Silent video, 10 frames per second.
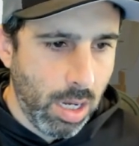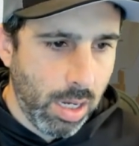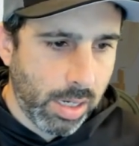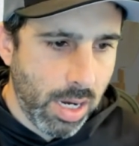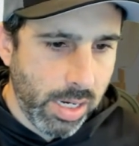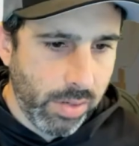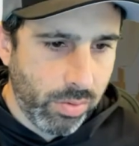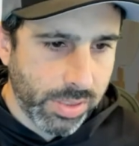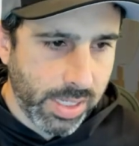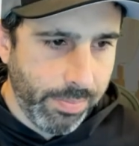Cunning will
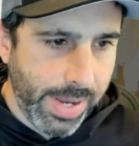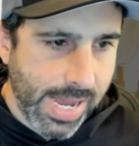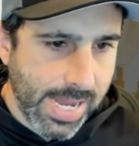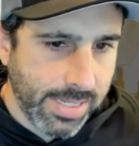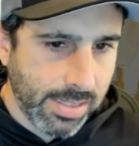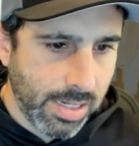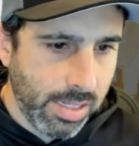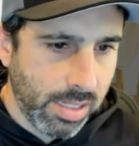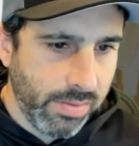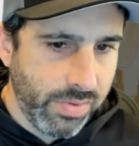skip past. I think
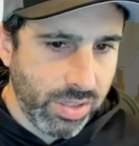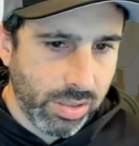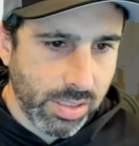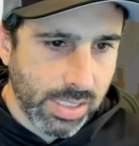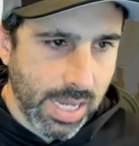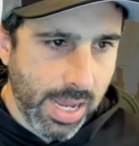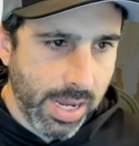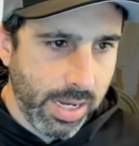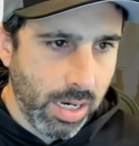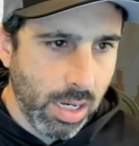on the vigilance
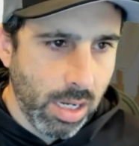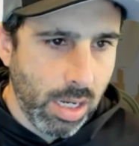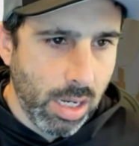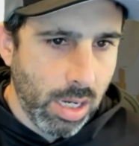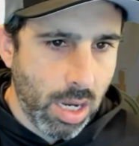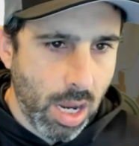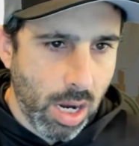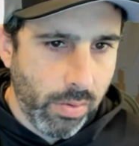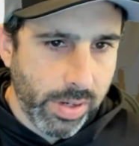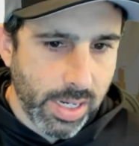side,
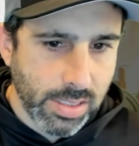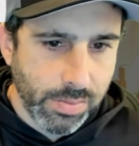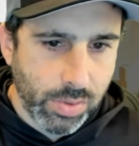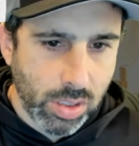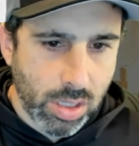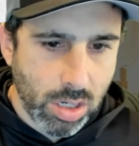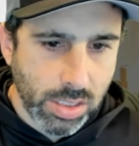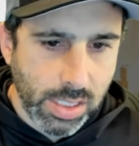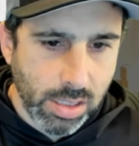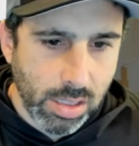we got some good cards
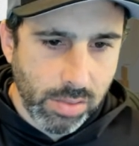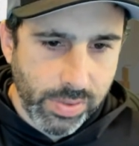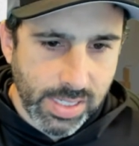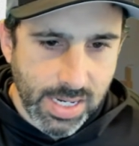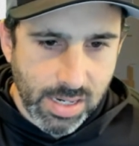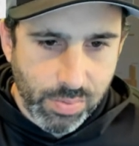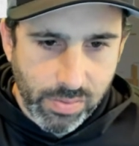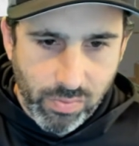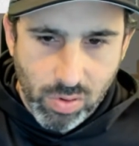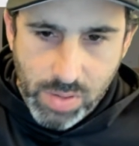here, and then we did end up with
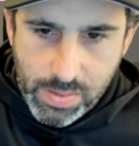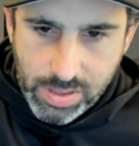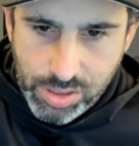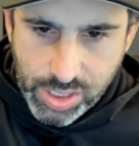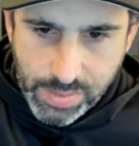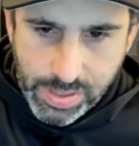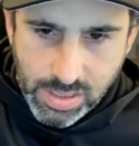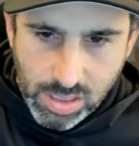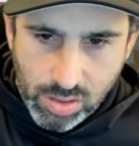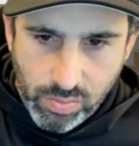4 populous champions
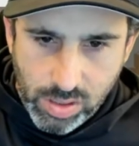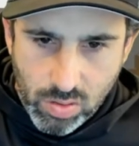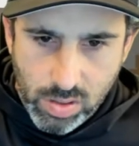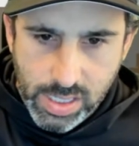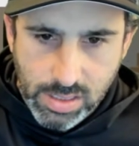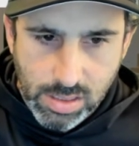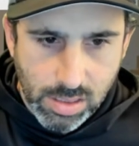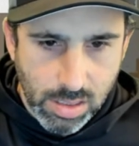and 3 cornets.